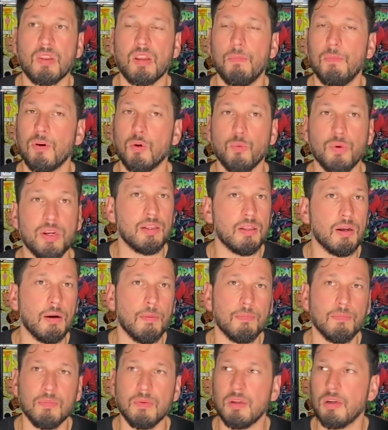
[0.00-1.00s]
I'm going
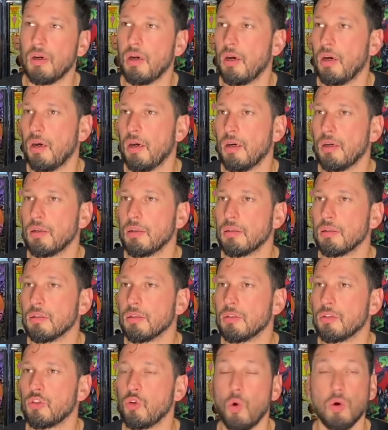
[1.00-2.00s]
them,
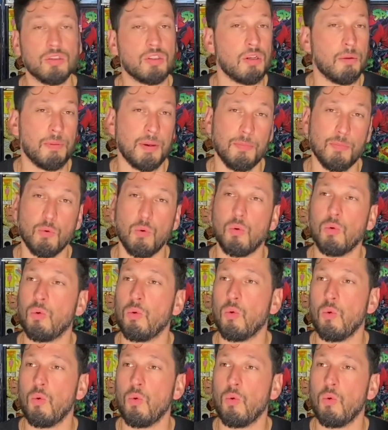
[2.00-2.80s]
talk to the people